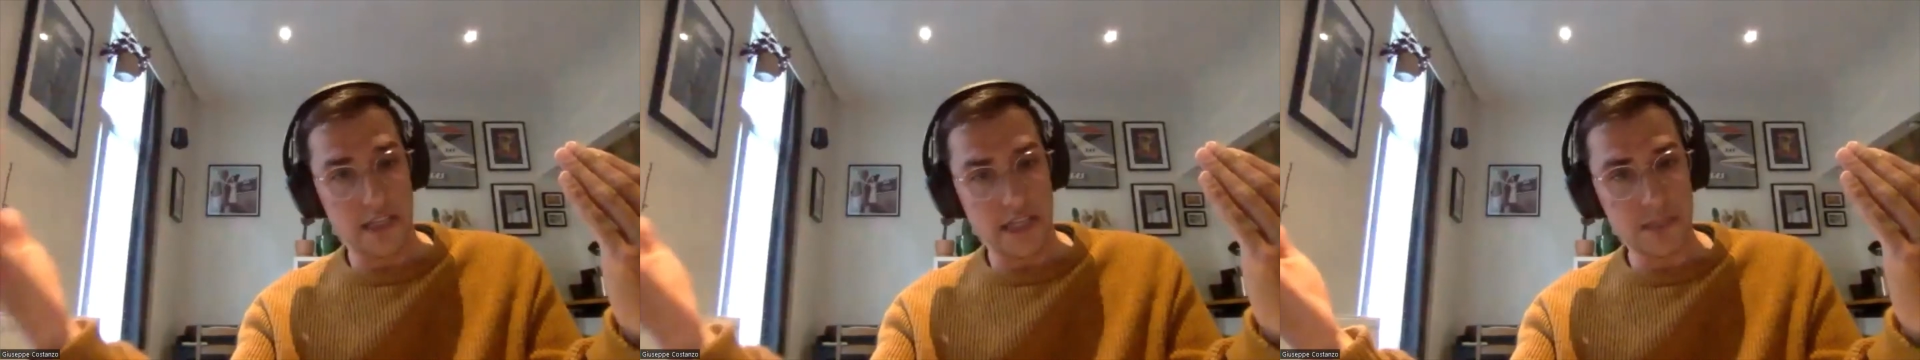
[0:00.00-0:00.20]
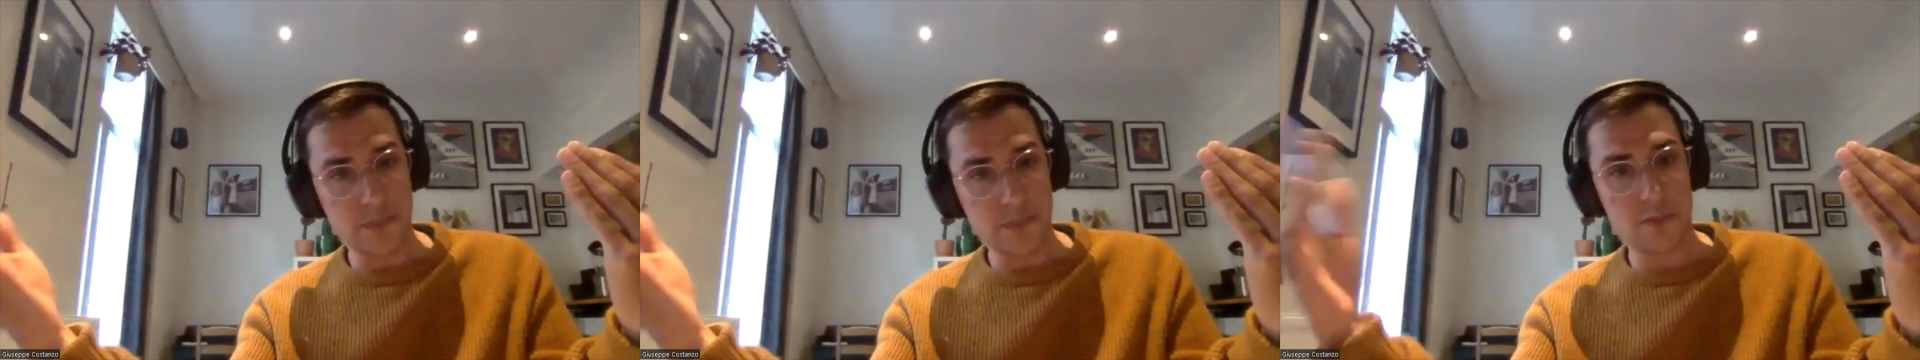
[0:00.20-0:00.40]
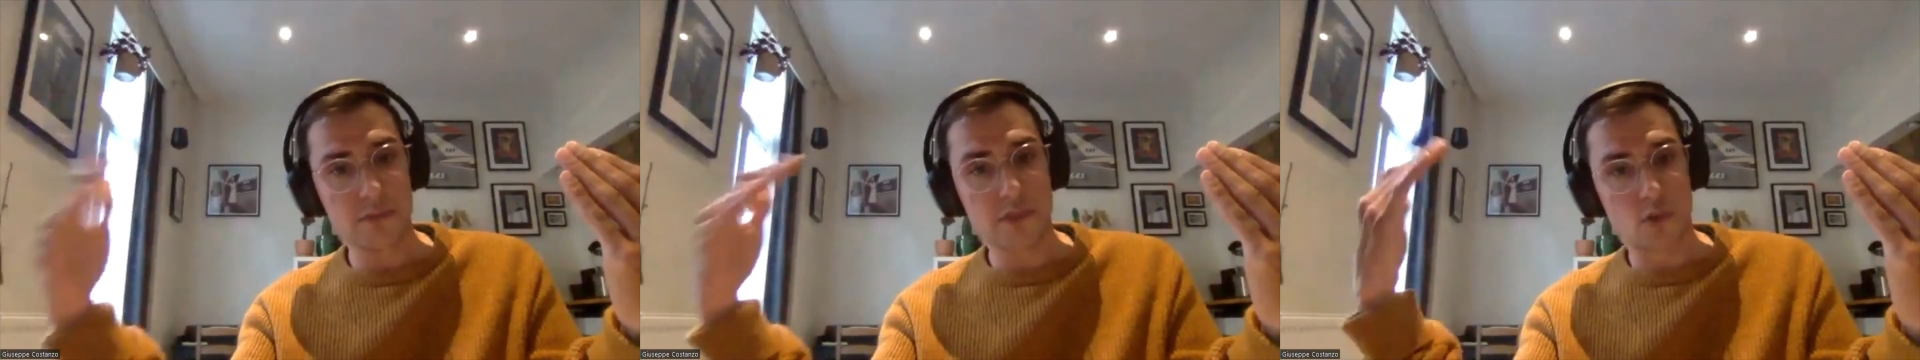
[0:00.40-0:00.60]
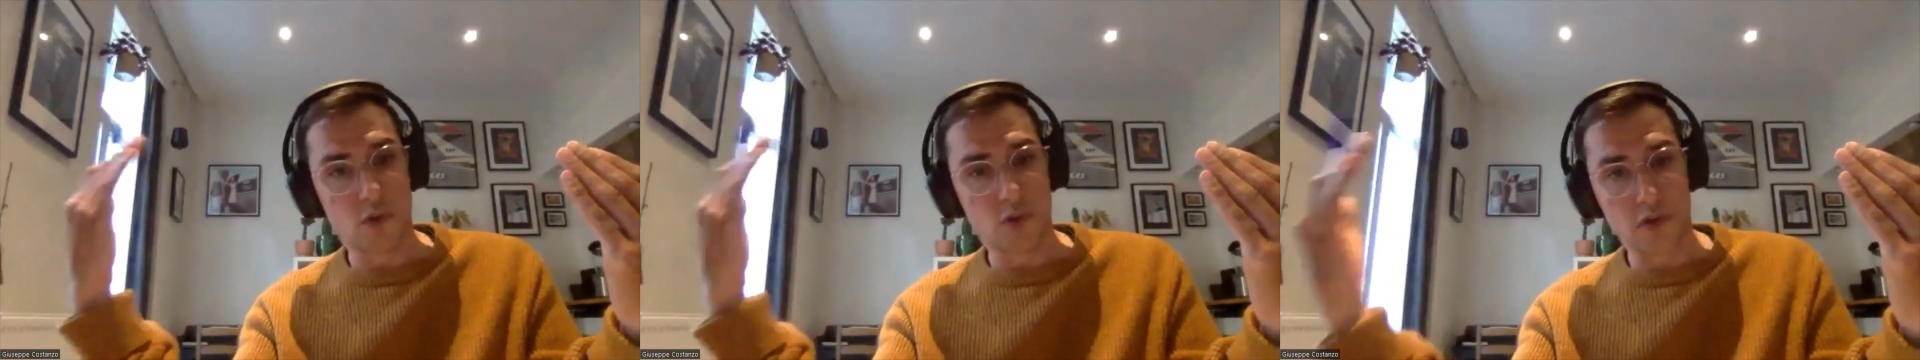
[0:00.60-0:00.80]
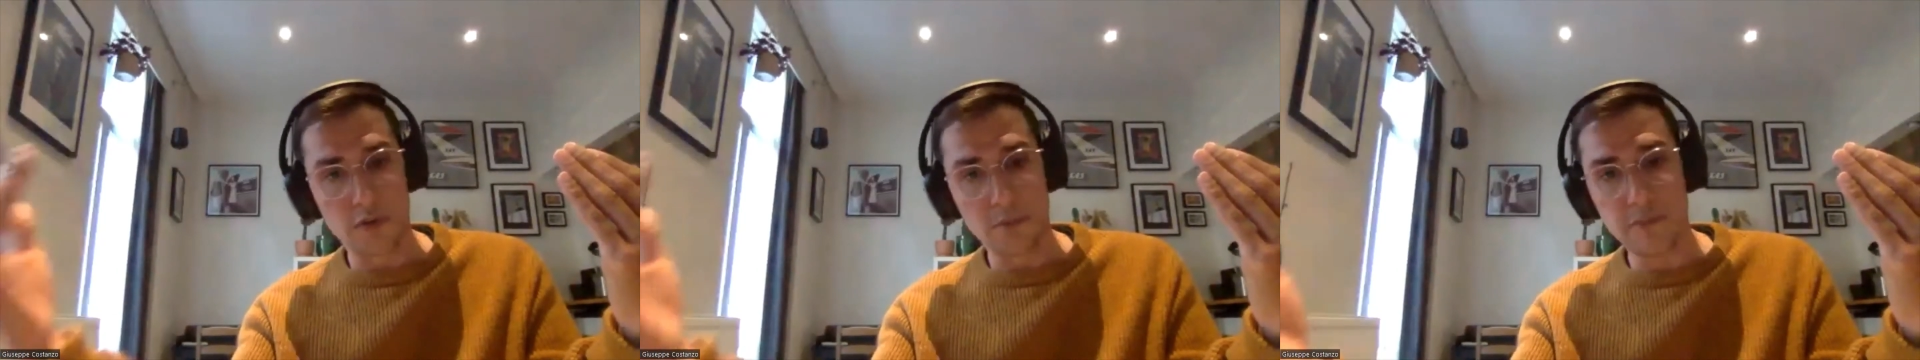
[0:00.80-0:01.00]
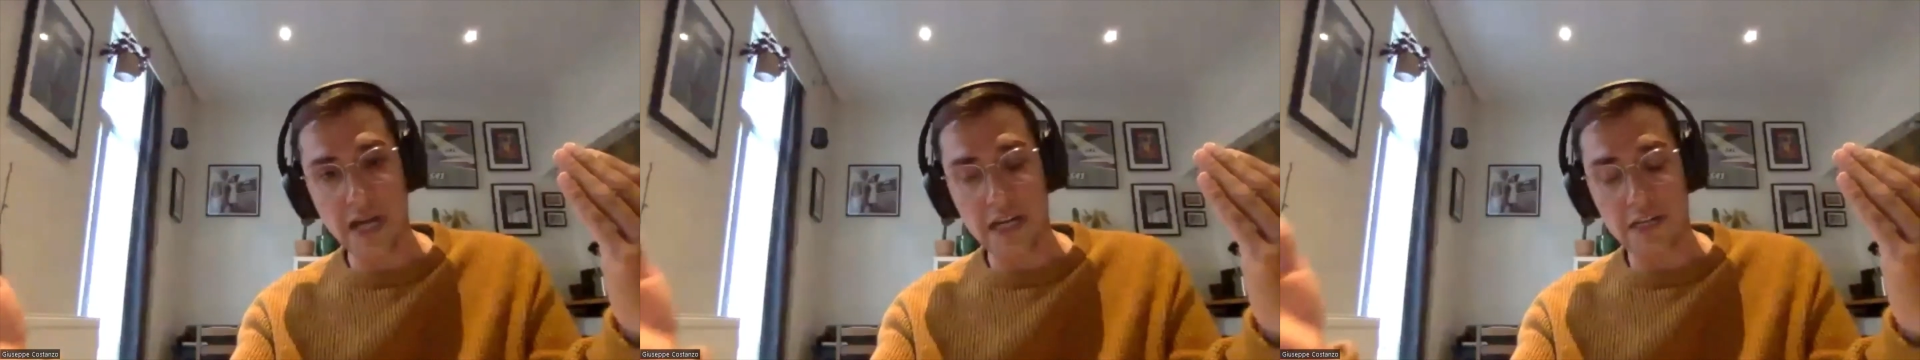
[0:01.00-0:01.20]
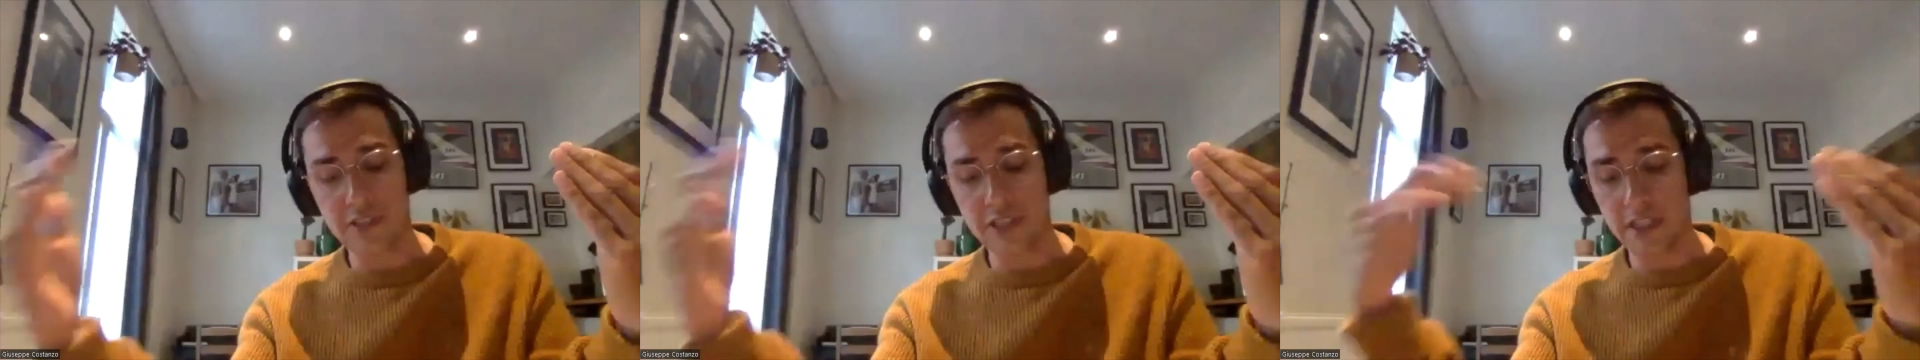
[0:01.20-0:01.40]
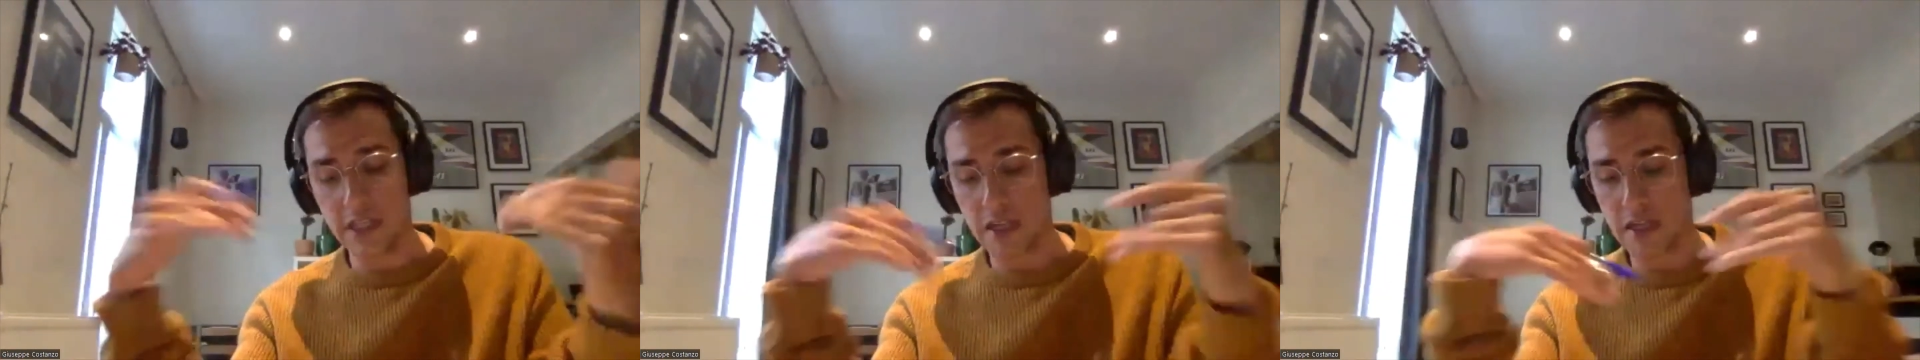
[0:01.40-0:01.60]
heat pumps or
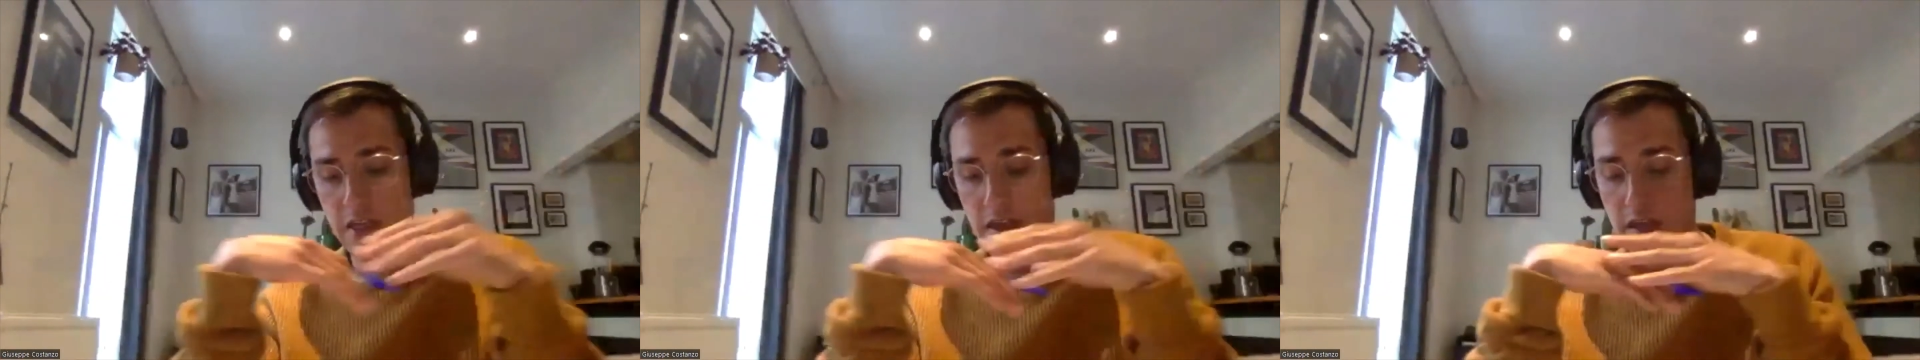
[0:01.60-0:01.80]
battery